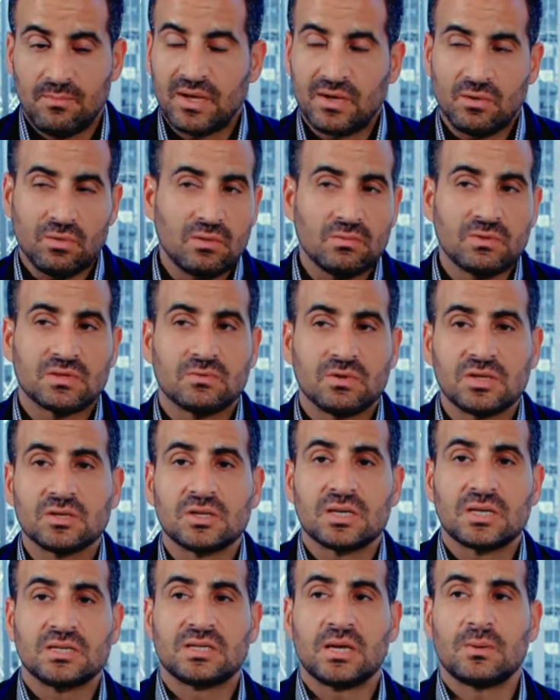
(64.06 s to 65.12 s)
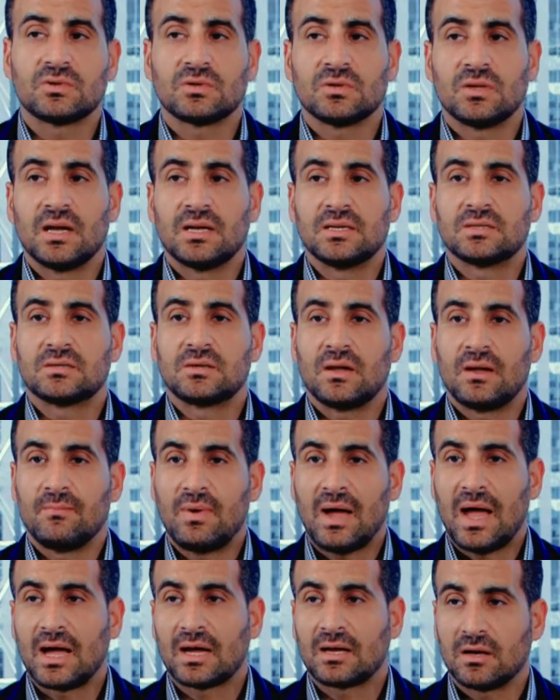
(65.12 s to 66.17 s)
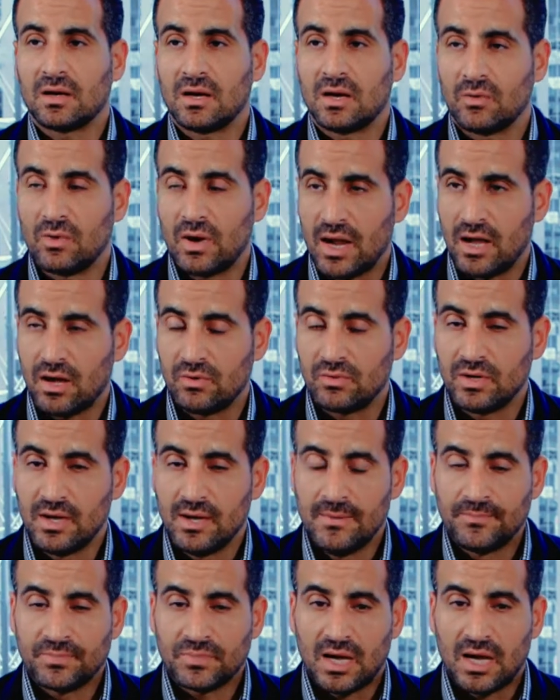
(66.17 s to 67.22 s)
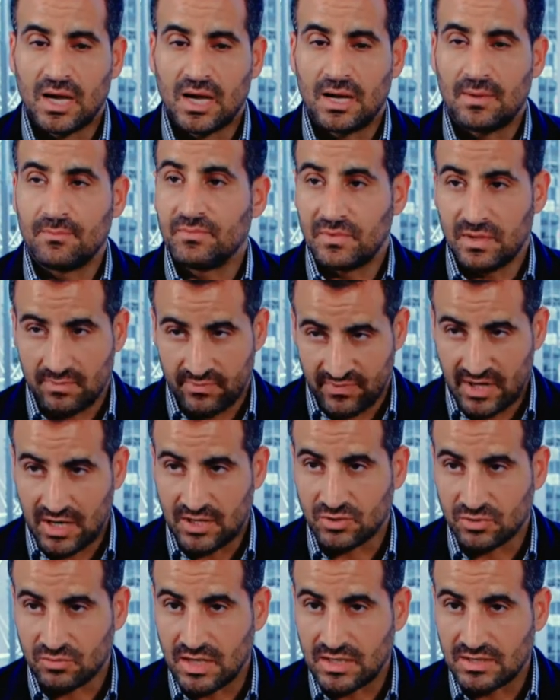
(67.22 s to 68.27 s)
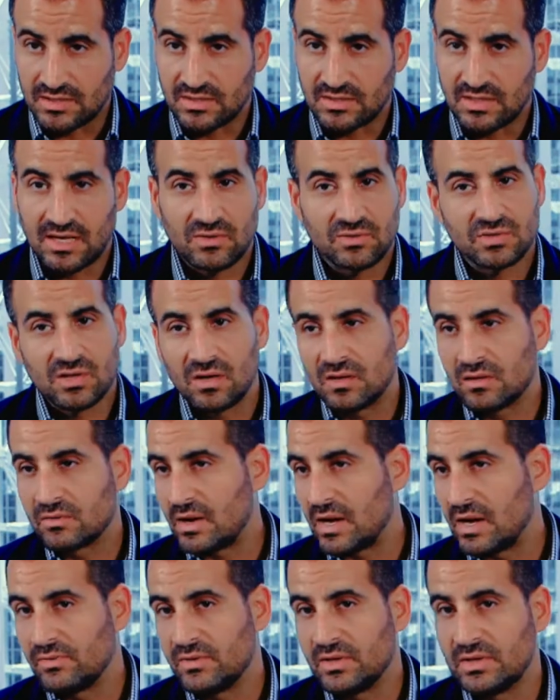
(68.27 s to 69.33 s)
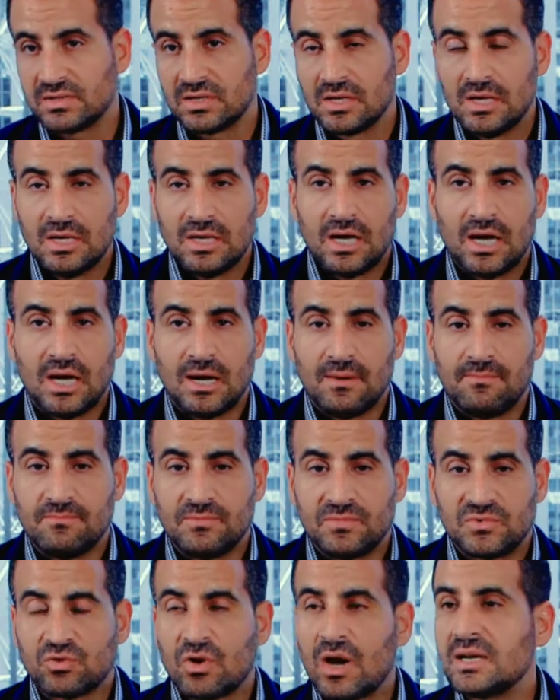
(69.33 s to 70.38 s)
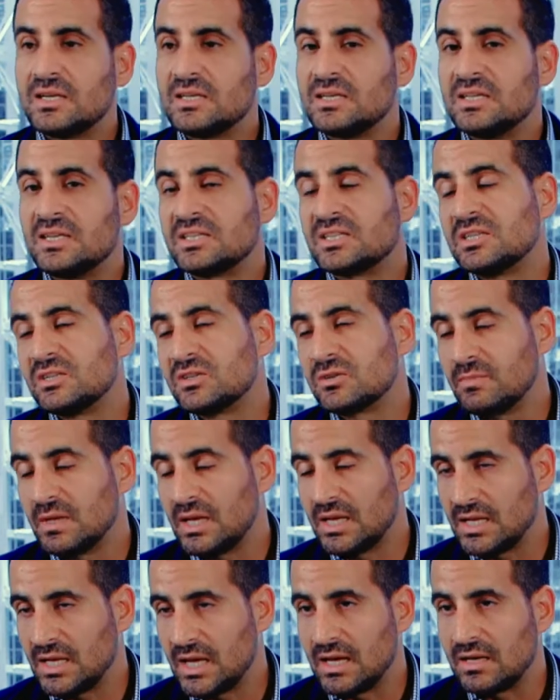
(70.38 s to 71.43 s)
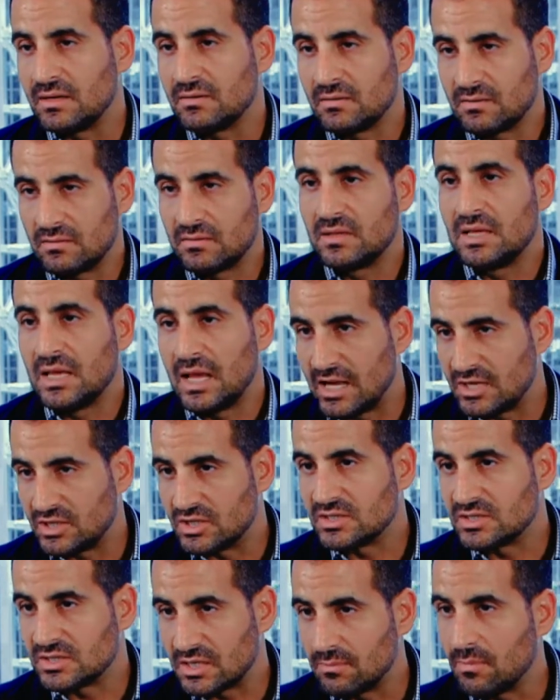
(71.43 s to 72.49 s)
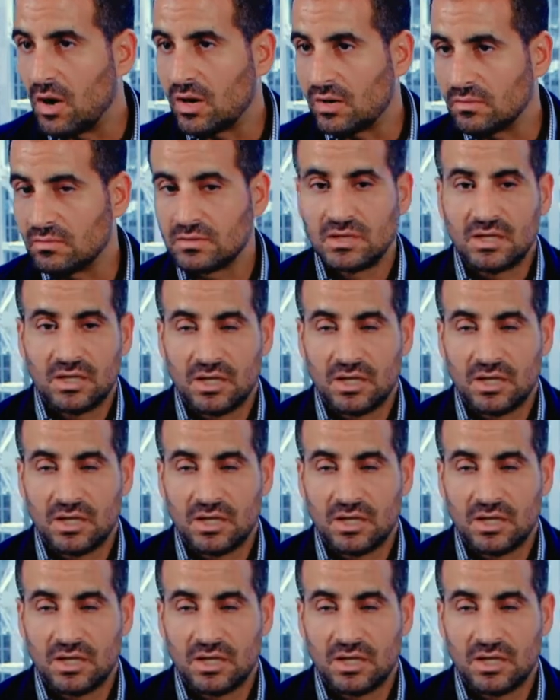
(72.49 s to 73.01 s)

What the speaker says: Bitcoin was originally conceptualized back around the financial crisis. And it was all around this trying to disintermediate the agency model.